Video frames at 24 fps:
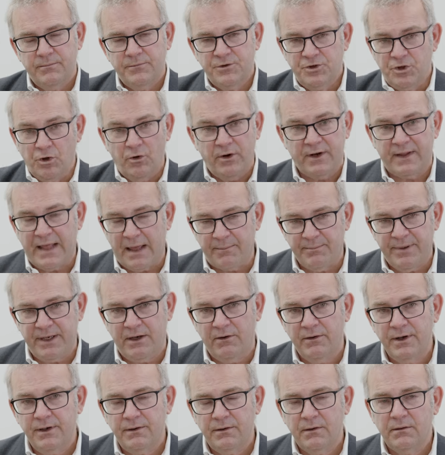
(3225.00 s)
during that
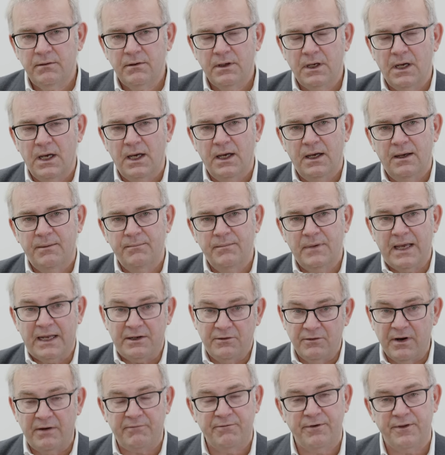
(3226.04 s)
period,
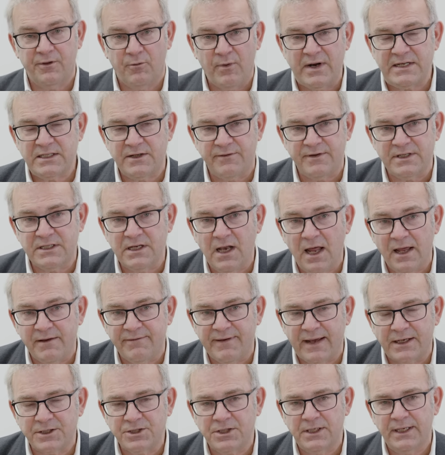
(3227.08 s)
and for the rest of his life,
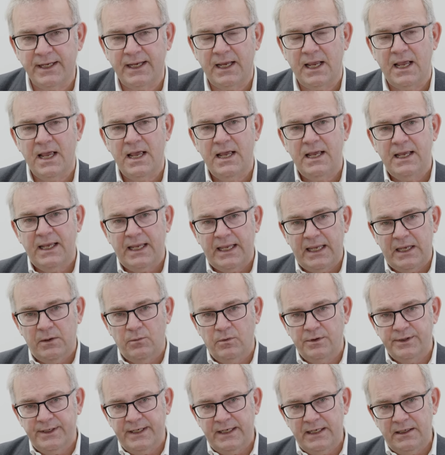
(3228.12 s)
actually, he
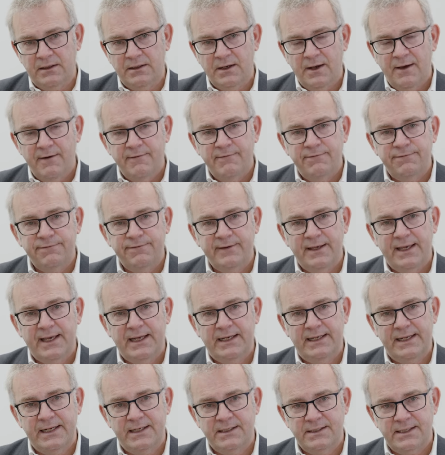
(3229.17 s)
will need
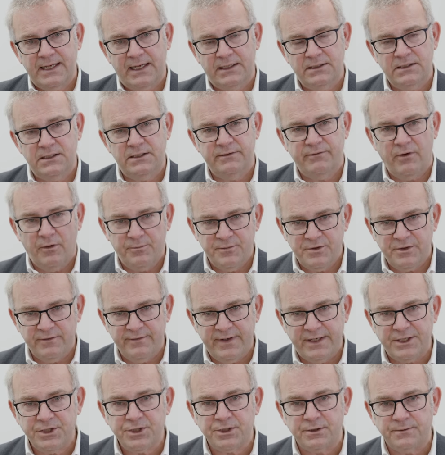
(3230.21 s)
fairly intensive
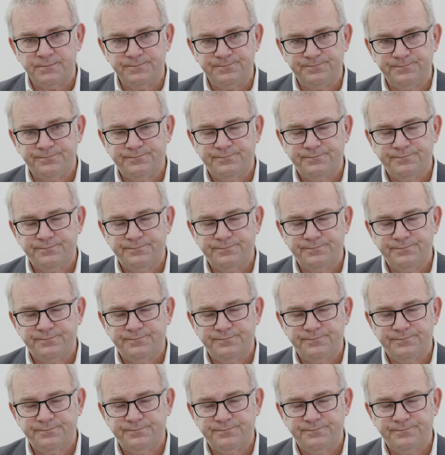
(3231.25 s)
observation,